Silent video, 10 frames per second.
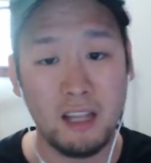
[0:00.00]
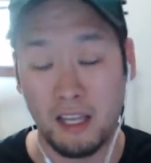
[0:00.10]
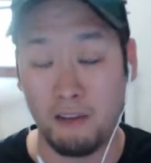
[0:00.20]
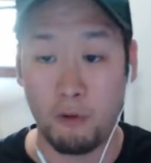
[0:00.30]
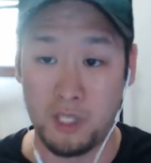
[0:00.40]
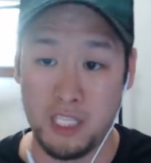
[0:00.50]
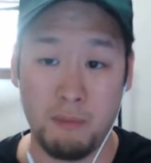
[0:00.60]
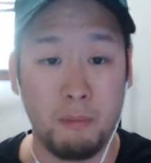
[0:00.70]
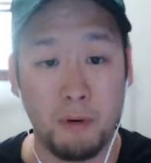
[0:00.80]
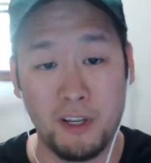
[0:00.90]
Like, for example,
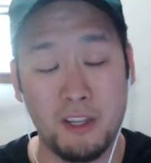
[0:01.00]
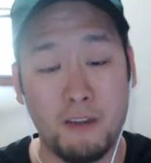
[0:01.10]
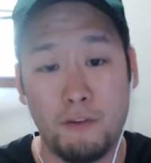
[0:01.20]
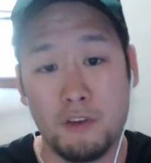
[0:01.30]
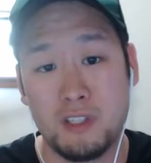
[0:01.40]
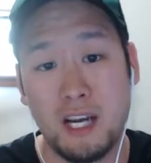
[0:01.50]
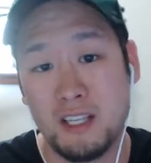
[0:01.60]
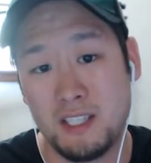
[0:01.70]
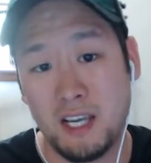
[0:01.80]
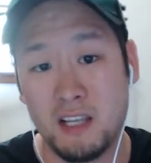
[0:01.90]
putting in the first 90
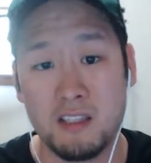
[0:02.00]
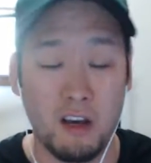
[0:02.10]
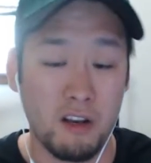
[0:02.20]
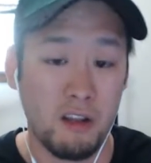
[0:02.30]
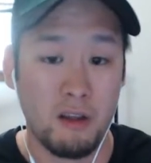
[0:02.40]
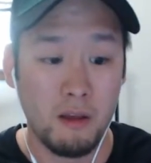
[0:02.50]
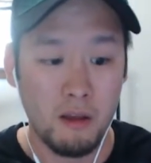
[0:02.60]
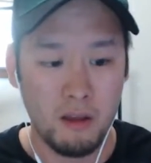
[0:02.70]
seconds on a